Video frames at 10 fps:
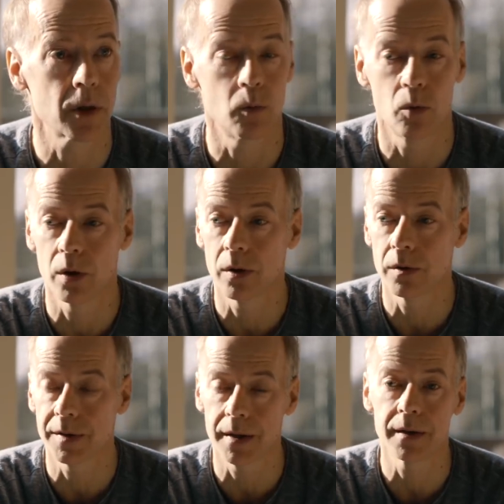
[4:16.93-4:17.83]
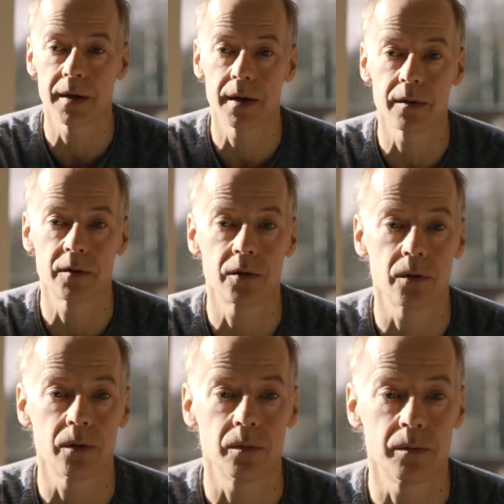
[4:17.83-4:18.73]
were dedicated
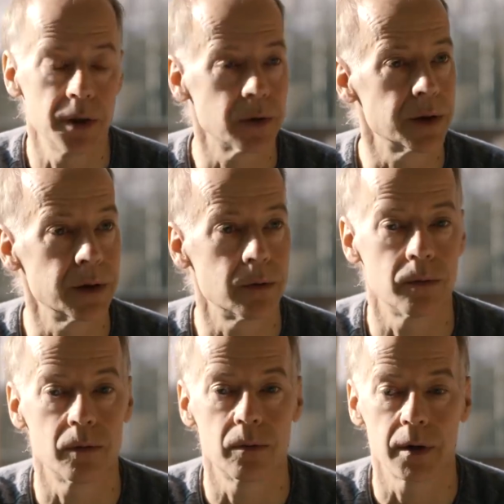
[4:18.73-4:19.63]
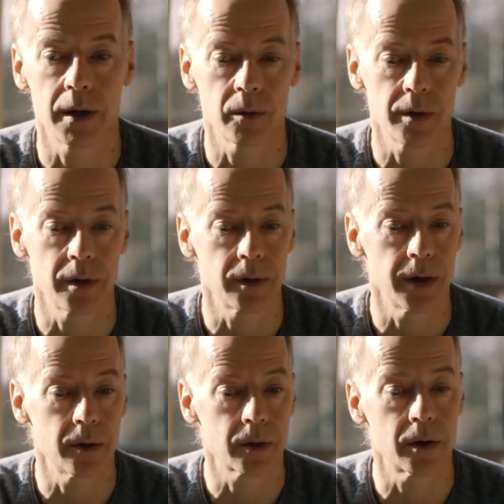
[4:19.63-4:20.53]
to building what I will then
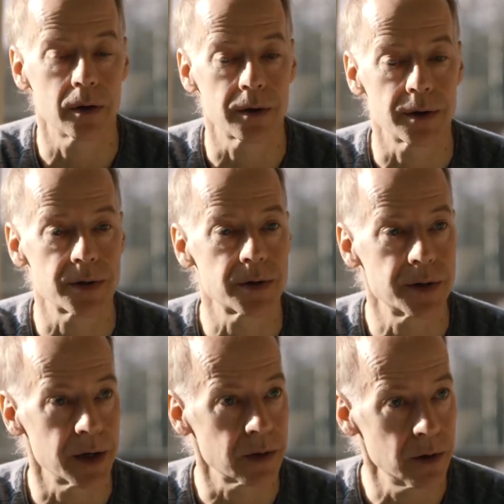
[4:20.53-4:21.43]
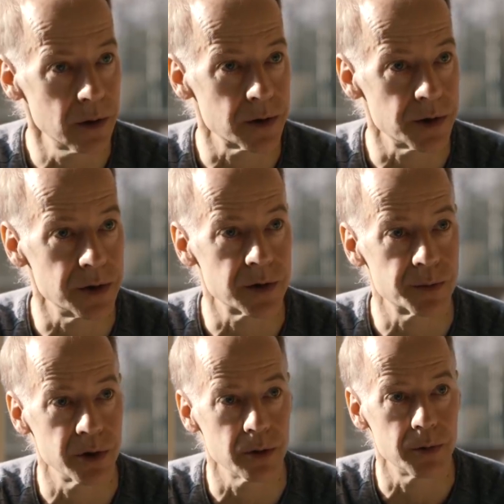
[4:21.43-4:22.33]
now call this technology, this
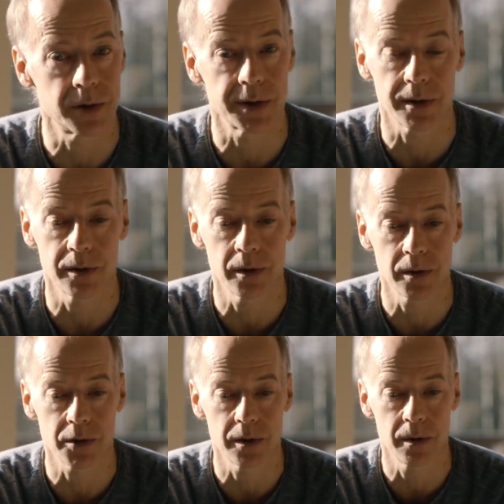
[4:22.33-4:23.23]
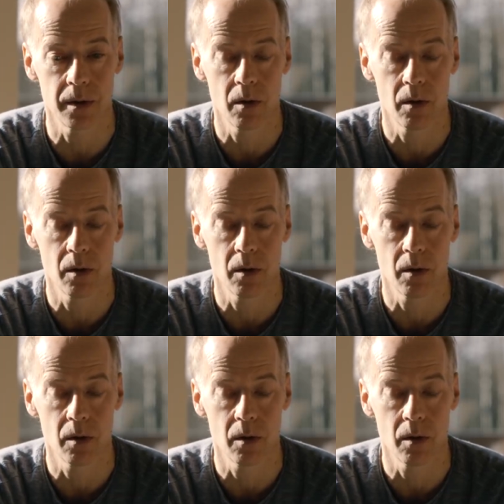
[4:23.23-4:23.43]
pyramid technology.